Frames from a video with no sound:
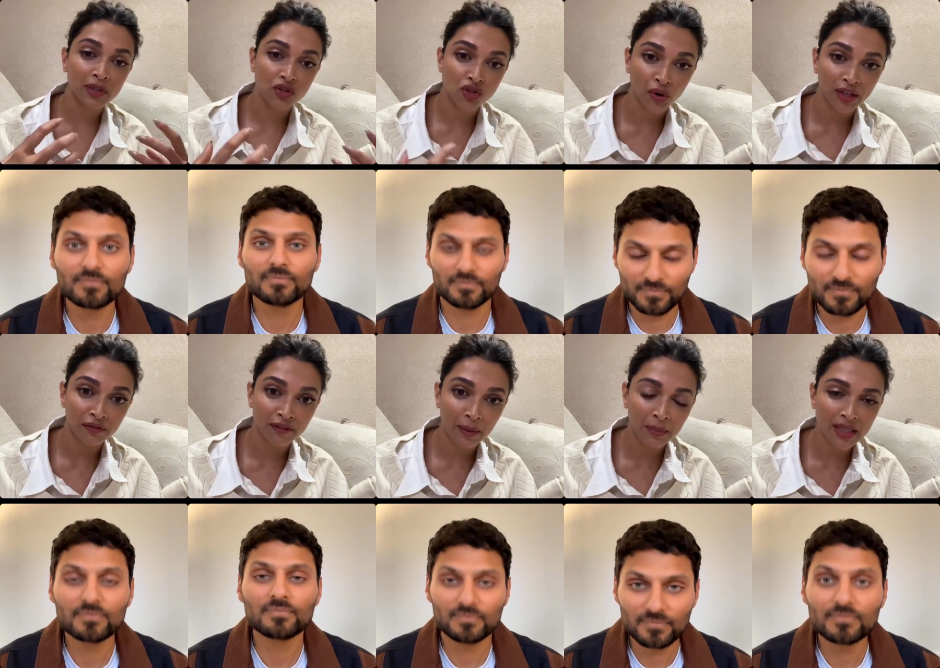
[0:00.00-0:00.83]
Speaker 1: this joint
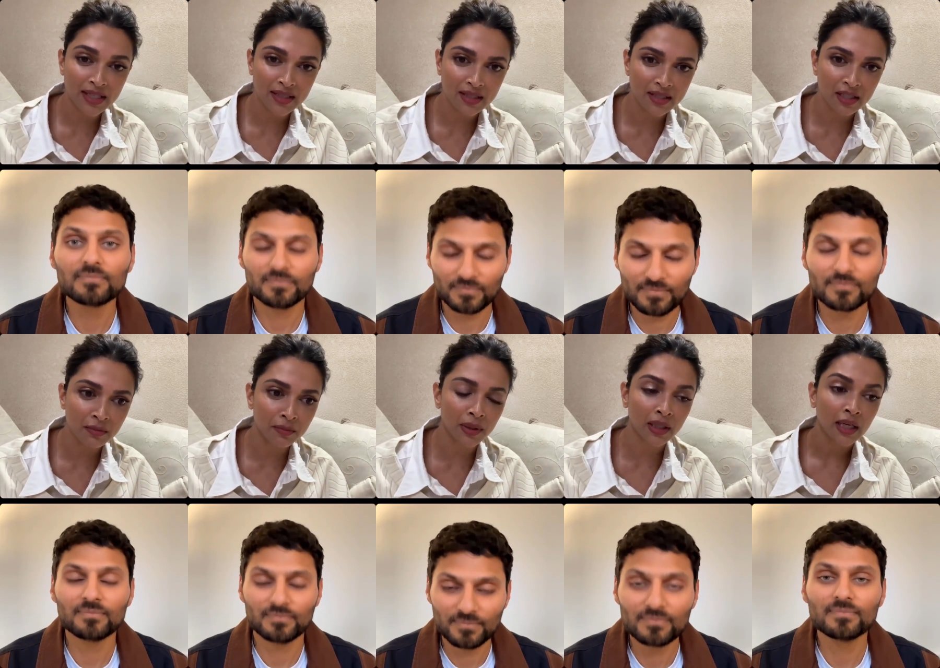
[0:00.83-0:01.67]
family
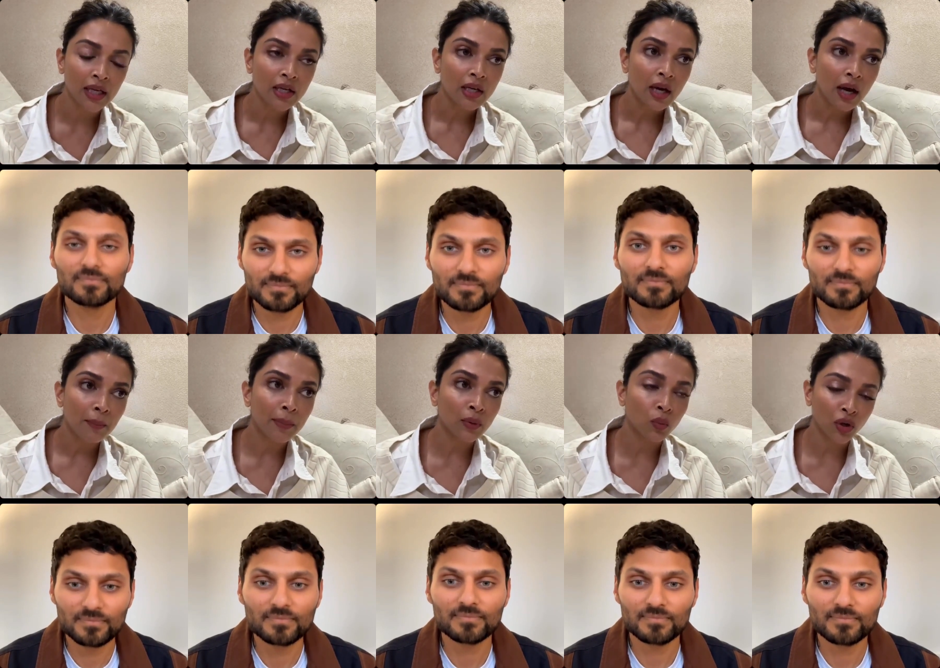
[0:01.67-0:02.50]
system. But
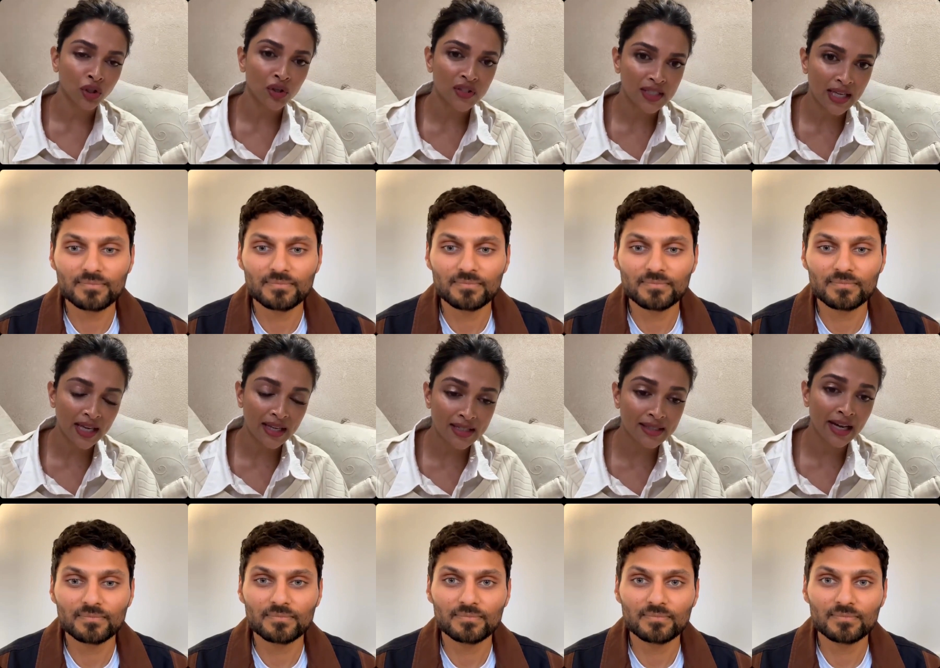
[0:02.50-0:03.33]
but what you're
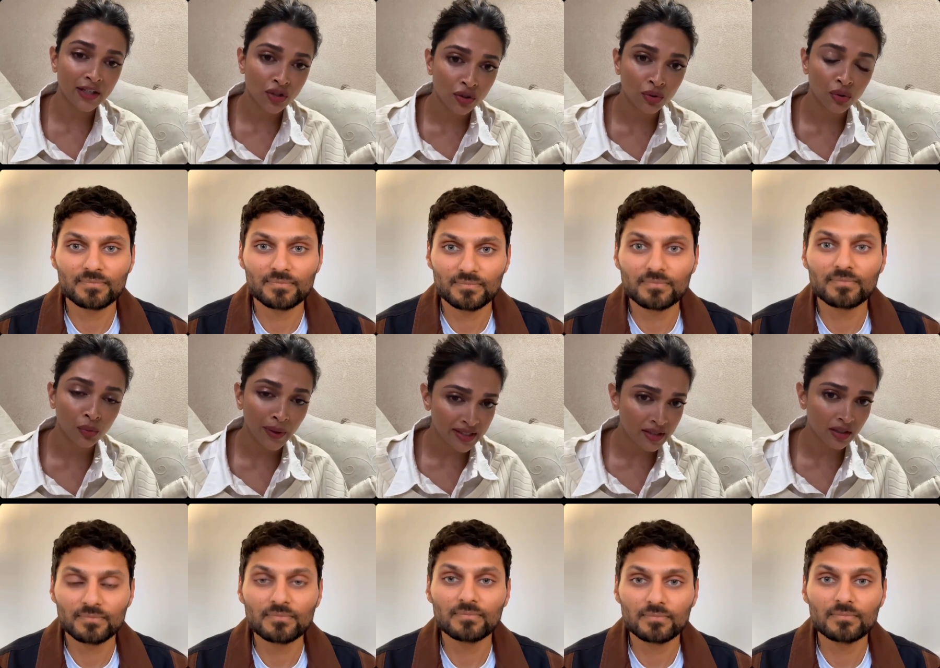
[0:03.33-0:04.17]
saying is that true to
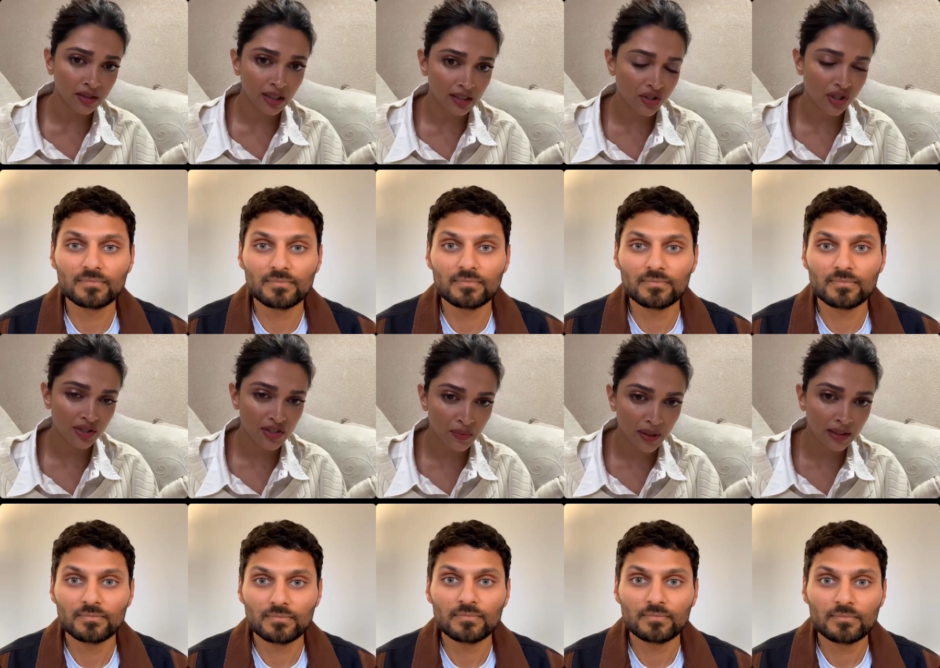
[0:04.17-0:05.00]
Western culture
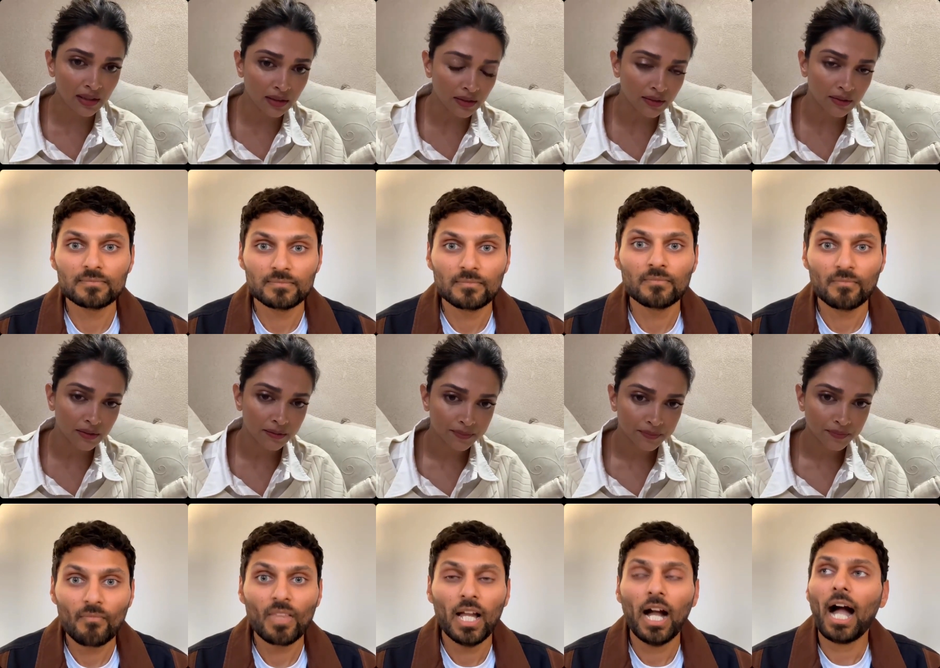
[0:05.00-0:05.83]
as well?
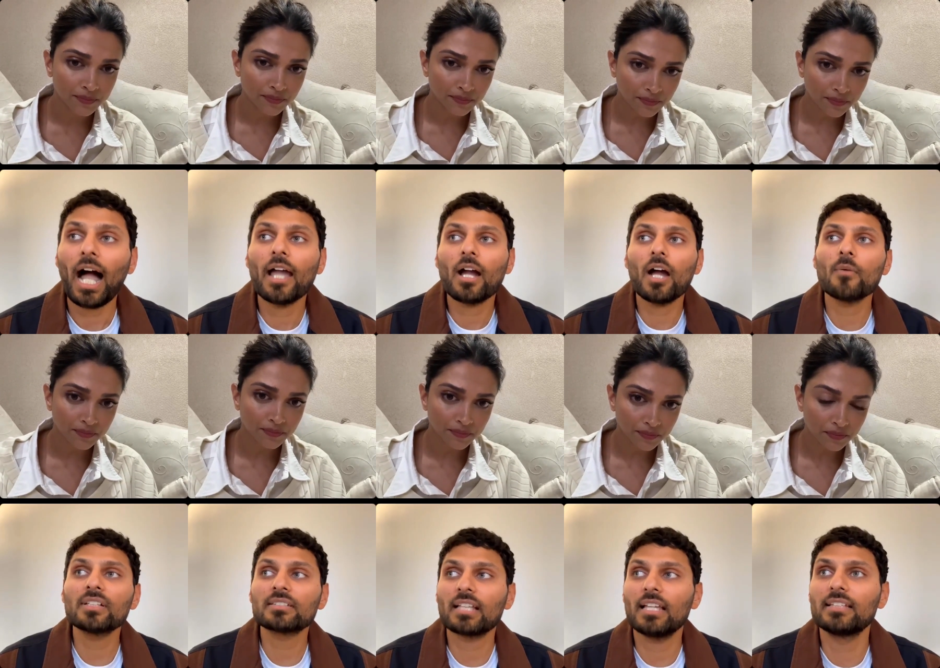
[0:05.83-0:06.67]
Speaker 2: I, I would
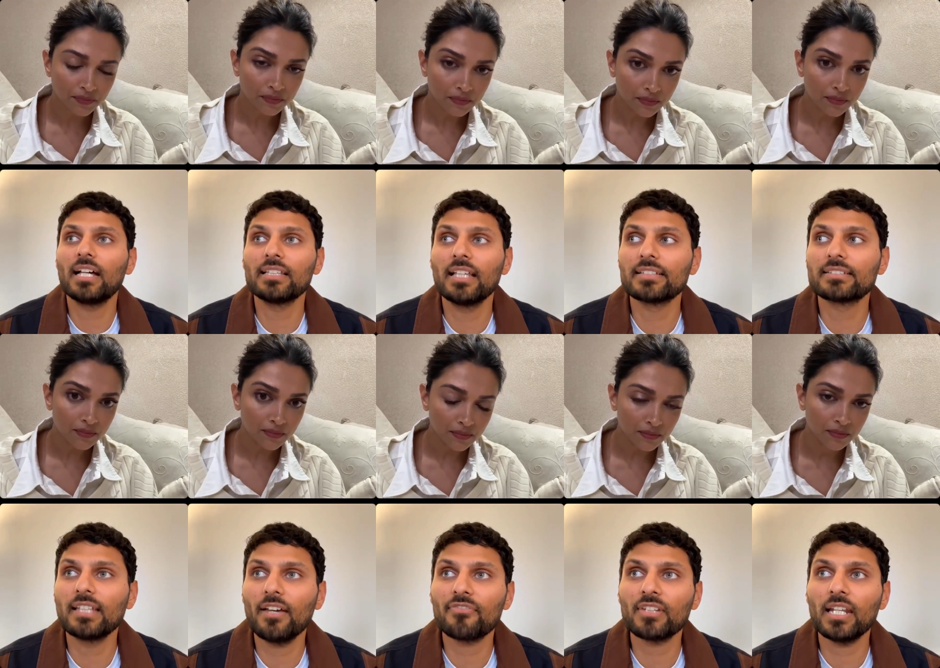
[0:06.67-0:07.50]
say that there's
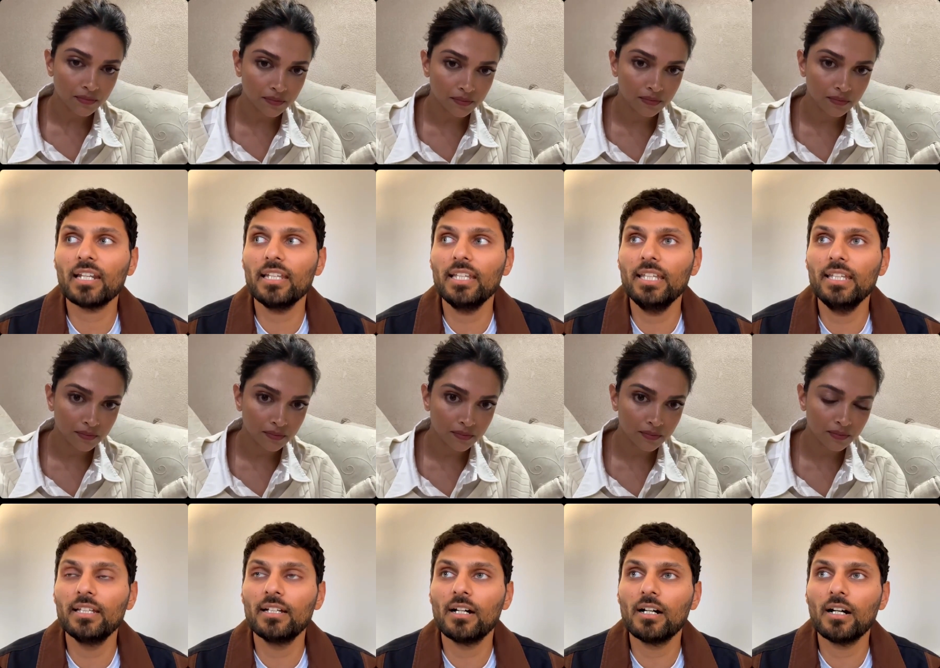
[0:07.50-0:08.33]

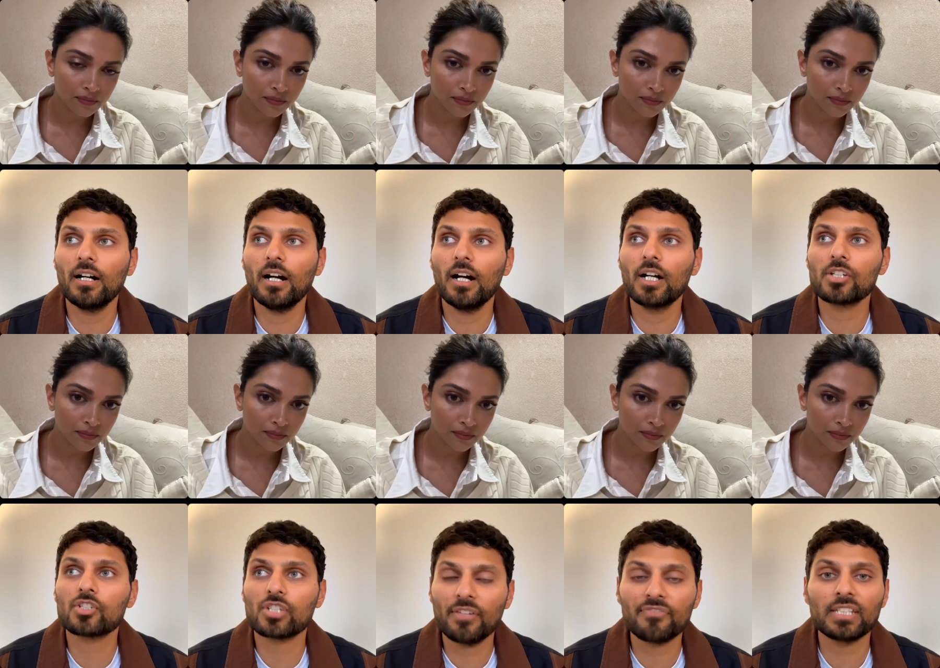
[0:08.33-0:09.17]
definitely a
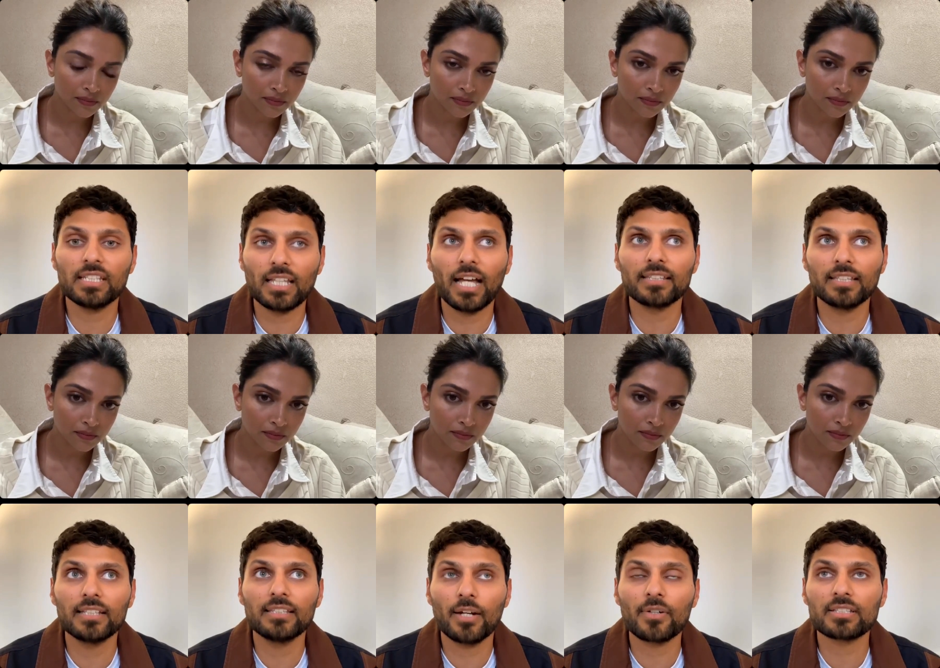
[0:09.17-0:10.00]
shift in that.
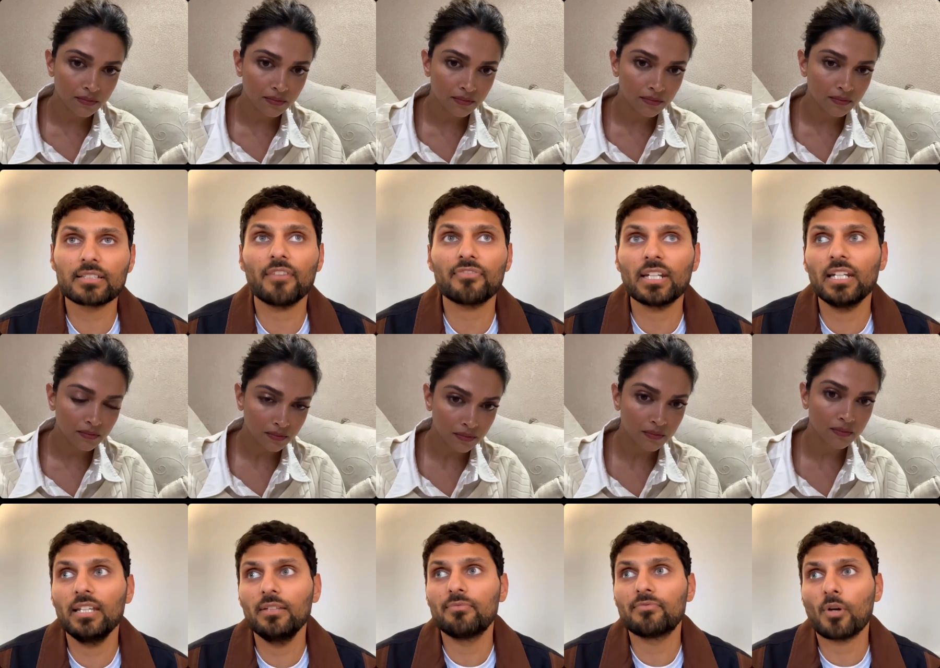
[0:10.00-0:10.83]
That there is
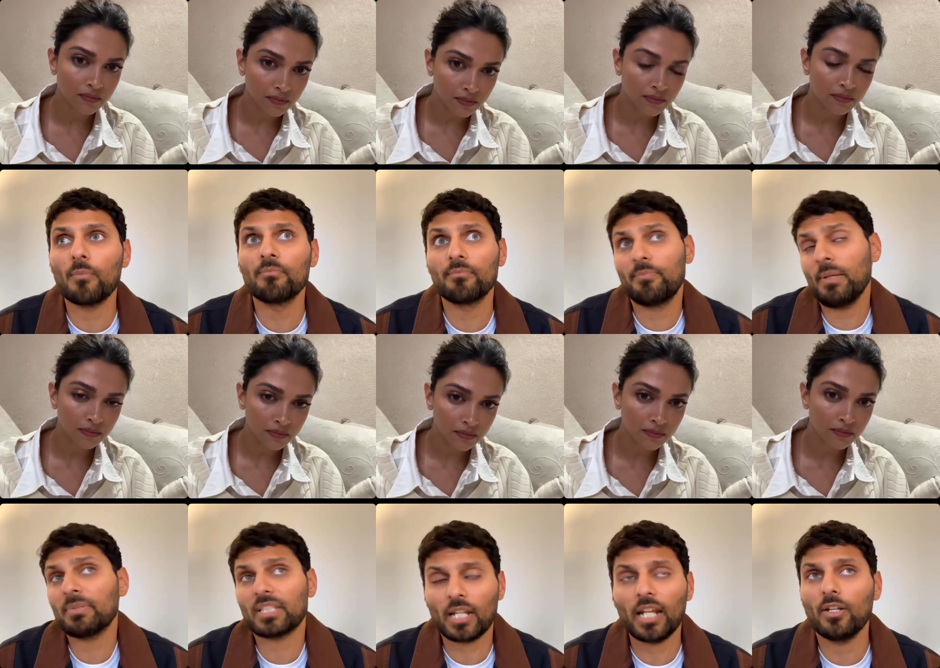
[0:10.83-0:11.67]
definitely from
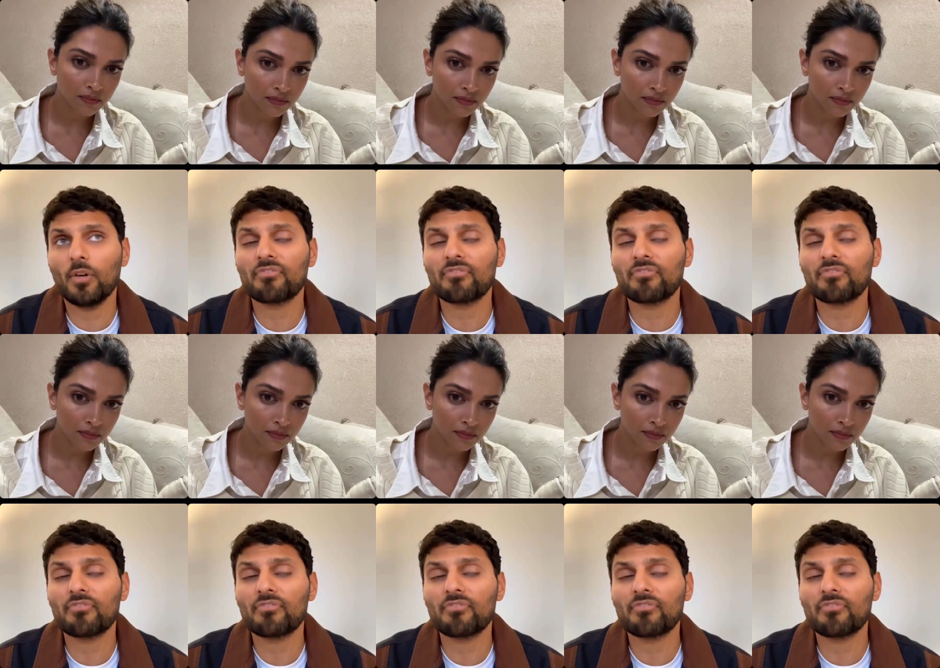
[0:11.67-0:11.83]
people that I know,